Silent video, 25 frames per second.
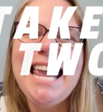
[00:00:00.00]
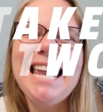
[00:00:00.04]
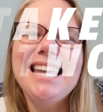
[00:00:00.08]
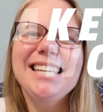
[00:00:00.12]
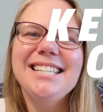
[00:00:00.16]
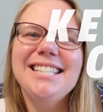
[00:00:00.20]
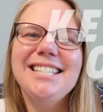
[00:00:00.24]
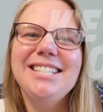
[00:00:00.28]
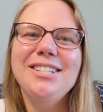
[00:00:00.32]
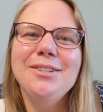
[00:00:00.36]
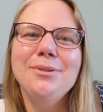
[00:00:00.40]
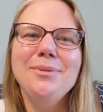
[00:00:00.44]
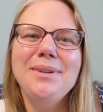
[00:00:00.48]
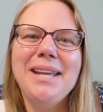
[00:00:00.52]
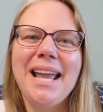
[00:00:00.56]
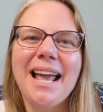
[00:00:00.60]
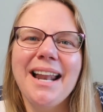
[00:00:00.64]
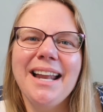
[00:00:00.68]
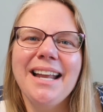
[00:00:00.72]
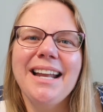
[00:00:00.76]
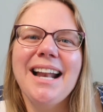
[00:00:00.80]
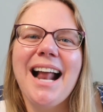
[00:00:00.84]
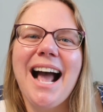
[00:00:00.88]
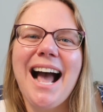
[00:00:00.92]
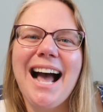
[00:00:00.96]
is to get
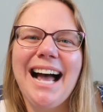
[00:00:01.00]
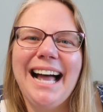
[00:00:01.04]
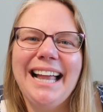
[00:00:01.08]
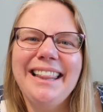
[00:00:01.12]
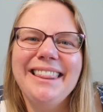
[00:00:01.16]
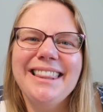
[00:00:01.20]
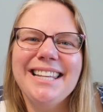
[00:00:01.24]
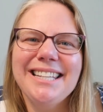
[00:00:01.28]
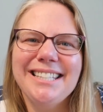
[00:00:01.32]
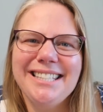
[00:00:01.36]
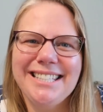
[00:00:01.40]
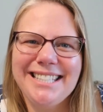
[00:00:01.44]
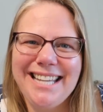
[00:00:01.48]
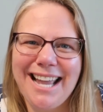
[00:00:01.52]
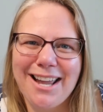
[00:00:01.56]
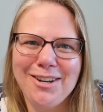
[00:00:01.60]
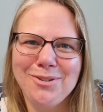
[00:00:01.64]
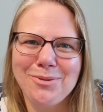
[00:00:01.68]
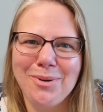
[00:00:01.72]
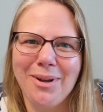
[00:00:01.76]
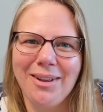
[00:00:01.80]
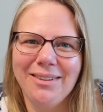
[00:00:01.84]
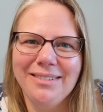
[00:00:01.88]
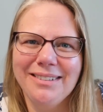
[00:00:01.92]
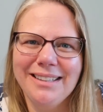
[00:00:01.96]
it on the
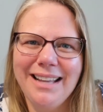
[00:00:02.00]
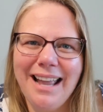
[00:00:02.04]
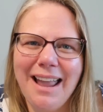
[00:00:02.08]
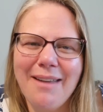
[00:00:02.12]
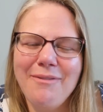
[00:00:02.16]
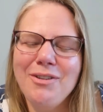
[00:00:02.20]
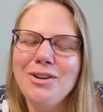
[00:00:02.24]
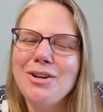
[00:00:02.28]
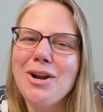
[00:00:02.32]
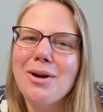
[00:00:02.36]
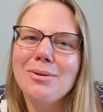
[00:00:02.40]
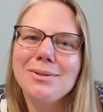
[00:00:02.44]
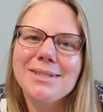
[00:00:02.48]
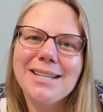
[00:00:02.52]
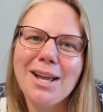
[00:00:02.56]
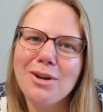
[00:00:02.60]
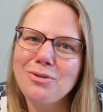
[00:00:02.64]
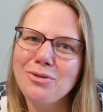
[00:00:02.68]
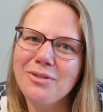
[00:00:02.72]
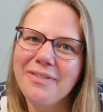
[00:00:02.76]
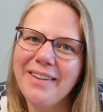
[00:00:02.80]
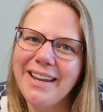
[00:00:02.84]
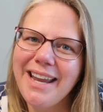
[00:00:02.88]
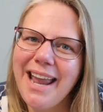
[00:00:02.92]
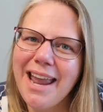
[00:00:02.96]
schedule. If you don't
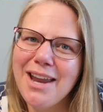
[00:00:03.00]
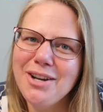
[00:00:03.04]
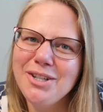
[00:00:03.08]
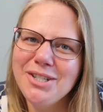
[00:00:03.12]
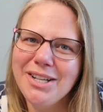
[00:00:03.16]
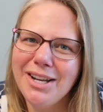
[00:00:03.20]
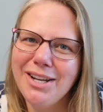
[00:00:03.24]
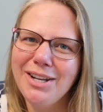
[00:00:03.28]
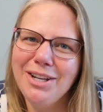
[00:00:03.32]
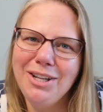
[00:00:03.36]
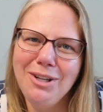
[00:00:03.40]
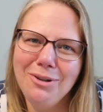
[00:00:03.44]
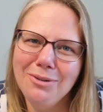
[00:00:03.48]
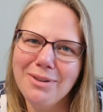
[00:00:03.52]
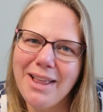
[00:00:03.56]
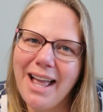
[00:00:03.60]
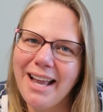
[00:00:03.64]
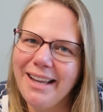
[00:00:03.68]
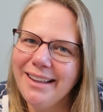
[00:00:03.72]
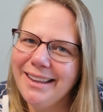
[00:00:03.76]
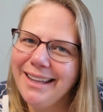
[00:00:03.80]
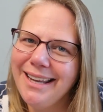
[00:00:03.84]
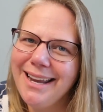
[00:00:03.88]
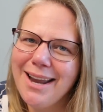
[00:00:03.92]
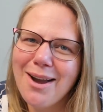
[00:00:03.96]
schedule vacation, you
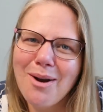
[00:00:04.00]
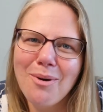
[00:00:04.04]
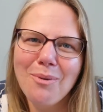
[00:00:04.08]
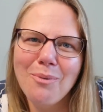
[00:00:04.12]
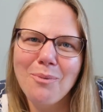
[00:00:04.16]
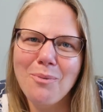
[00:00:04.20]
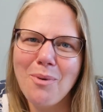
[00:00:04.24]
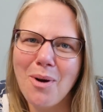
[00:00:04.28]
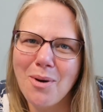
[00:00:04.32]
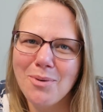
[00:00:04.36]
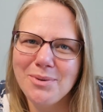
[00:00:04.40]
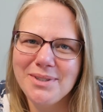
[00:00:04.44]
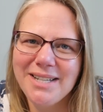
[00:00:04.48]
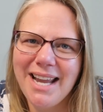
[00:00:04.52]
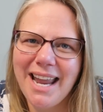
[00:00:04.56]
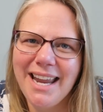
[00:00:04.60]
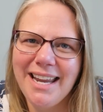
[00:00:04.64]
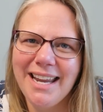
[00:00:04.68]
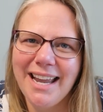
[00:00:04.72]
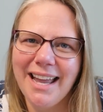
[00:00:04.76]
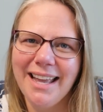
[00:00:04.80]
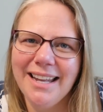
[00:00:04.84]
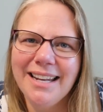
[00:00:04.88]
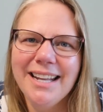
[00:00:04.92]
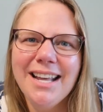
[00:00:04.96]
likely won't
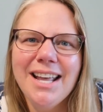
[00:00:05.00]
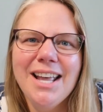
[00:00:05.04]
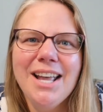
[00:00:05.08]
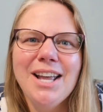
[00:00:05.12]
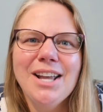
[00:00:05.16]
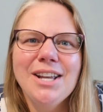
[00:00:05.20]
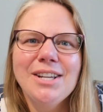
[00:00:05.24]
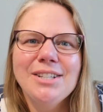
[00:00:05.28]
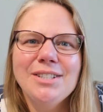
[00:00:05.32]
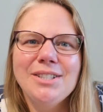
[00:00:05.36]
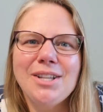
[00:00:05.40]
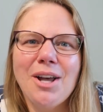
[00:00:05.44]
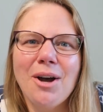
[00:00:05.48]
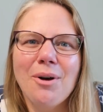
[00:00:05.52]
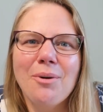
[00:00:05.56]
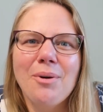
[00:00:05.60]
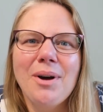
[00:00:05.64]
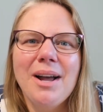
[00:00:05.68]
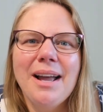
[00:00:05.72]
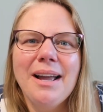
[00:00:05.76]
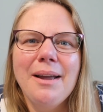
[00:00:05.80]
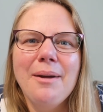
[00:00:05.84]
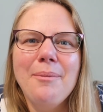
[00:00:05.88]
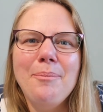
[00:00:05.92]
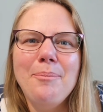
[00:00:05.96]
take it. So
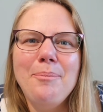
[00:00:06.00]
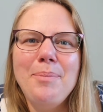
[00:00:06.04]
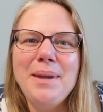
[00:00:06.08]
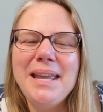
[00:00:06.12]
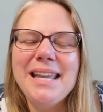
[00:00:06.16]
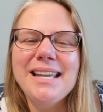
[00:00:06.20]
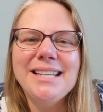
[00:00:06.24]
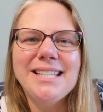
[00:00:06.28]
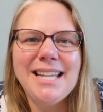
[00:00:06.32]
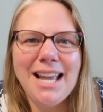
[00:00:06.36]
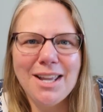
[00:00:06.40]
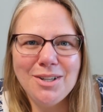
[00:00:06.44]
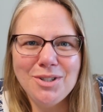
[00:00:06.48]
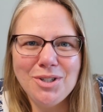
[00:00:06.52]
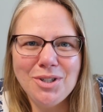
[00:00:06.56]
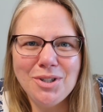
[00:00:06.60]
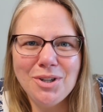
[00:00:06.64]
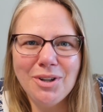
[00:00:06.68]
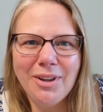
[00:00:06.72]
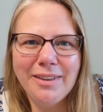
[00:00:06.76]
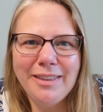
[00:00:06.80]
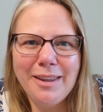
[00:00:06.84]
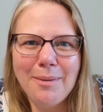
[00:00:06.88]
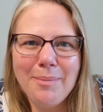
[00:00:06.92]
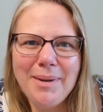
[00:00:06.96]
be
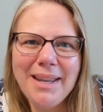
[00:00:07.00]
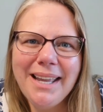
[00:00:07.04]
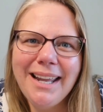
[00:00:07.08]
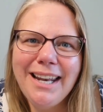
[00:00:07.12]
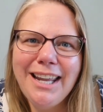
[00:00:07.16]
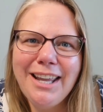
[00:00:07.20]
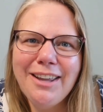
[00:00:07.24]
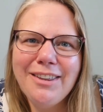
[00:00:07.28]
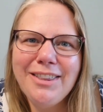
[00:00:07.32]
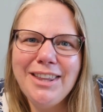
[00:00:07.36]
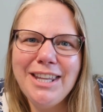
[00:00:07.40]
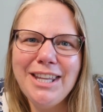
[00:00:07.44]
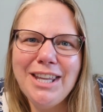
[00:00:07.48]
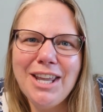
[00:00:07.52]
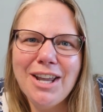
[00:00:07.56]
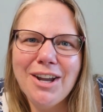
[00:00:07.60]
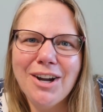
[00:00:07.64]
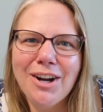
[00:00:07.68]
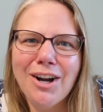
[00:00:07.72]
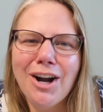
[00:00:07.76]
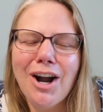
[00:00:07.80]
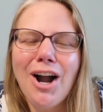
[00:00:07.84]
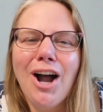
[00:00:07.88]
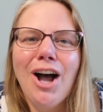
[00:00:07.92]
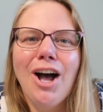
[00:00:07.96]
intentional at the beginning of the
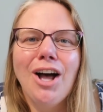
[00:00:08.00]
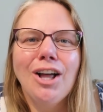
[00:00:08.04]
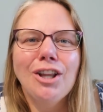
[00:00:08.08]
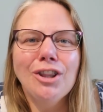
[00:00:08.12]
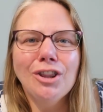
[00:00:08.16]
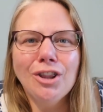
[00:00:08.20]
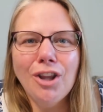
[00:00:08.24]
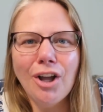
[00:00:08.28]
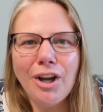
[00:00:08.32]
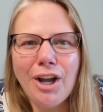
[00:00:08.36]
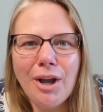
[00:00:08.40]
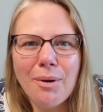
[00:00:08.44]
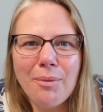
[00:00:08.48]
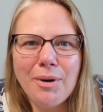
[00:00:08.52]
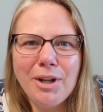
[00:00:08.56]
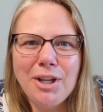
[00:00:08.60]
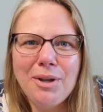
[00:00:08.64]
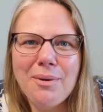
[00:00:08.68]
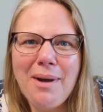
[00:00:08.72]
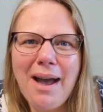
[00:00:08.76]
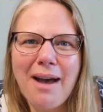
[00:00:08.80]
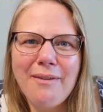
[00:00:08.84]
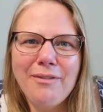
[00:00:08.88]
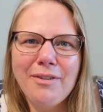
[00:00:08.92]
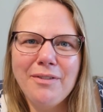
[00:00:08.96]
year, look at what
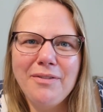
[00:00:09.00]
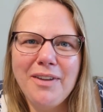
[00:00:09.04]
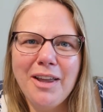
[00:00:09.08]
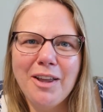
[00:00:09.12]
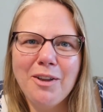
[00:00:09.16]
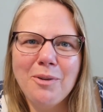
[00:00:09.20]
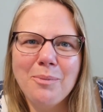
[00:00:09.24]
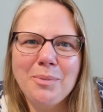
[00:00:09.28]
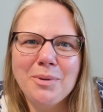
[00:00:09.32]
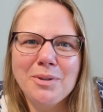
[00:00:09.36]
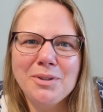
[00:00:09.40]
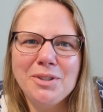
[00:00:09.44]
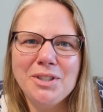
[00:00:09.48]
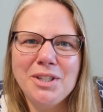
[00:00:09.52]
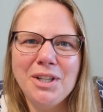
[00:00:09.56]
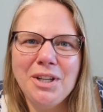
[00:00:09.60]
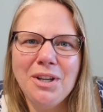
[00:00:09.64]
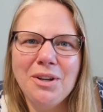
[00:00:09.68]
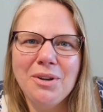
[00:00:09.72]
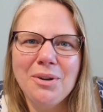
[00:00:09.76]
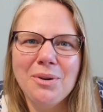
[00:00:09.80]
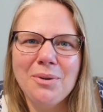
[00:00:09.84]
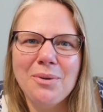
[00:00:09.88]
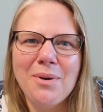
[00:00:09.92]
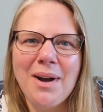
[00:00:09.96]
you have available to
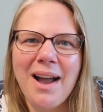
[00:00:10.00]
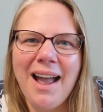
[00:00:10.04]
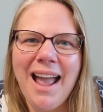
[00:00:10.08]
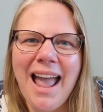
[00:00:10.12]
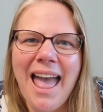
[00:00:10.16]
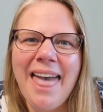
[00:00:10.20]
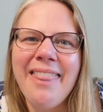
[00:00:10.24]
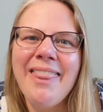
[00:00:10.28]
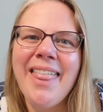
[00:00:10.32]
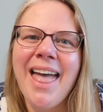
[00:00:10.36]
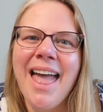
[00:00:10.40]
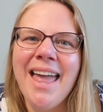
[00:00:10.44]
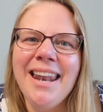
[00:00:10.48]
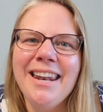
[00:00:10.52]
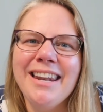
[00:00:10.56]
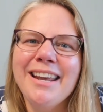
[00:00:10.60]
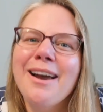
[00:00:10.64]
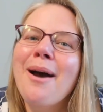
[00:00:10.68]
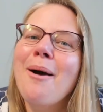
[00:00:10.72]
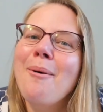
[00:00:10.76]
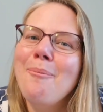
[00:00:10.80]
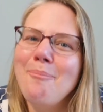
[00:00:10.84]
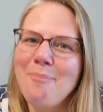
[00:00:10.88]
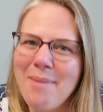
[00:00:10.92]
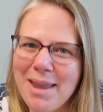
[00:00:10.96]
you, and then
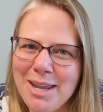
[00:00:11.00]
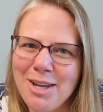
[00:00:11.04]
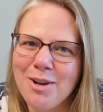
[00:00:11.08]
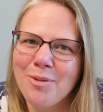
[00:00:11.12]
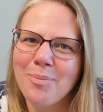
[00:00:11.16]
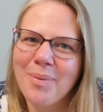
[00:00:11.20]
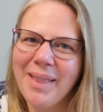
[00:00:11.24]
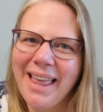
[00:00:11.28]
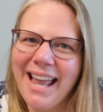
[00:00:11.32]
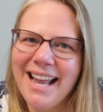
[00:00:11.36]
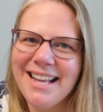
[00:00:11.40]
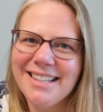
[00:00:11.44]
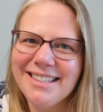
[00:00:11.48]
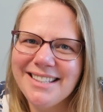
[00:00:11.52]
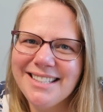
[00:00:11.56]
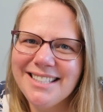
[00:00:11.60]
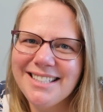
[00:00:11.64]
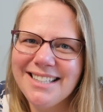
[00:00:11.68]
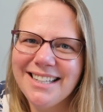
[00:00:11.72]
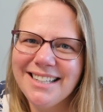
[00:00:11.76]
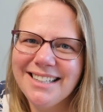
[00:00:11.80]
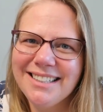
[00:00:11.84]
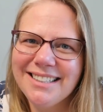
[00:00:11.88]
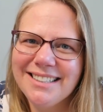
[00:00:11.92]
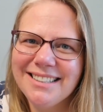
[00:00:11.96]
make your plans.